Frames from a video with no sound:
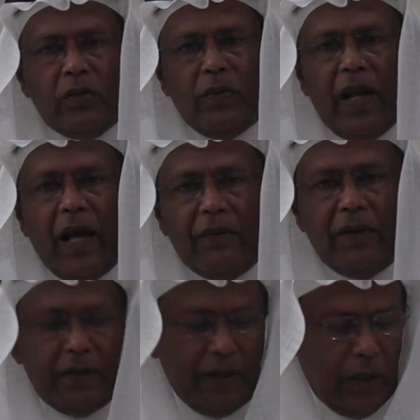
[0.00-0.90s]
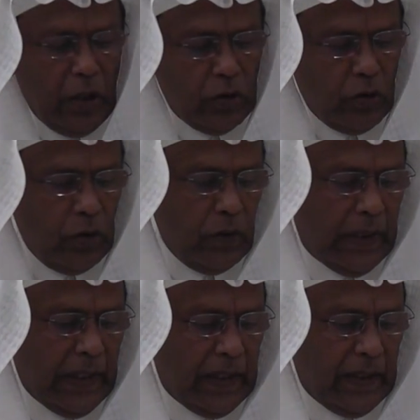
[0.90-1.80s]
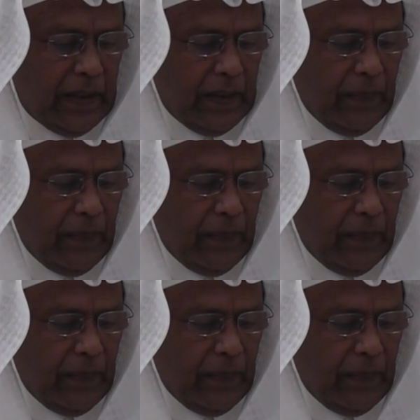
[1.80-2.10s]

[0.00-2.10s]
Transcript: you will have it. So you will get it.